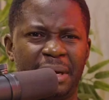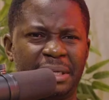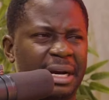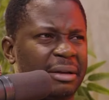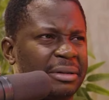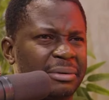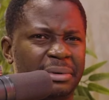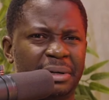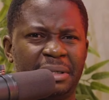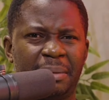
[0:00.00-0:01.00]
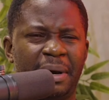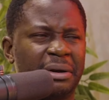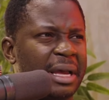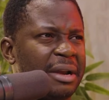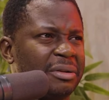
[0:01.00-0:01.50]
my child is about
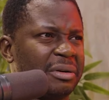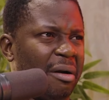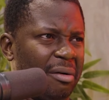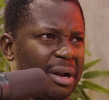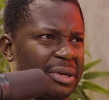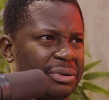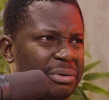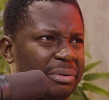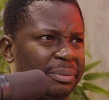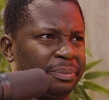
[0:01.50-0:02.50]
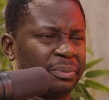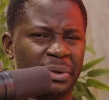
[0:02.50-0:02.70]
to get into Corona school, mm.